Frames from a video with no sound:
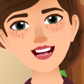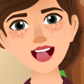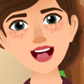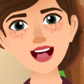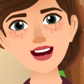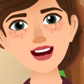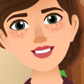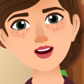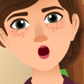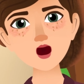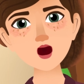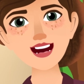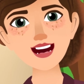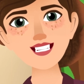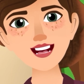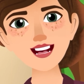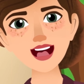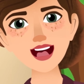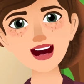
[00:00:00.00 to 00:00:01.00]
I had one
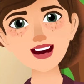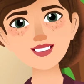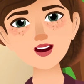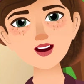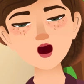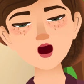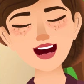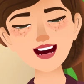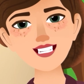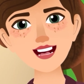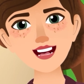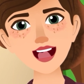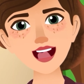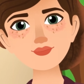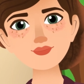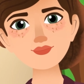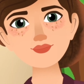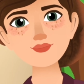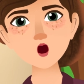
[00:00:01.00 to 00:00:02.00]
secret from my
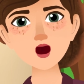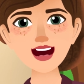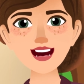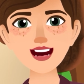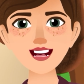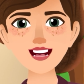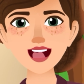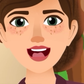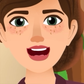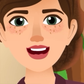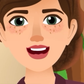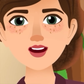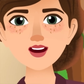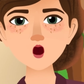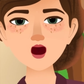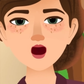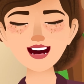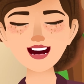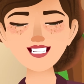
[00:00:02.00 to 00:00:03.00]
friends. I never
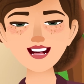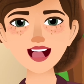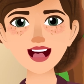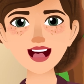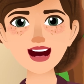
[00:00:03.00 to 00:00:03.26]
told them I had a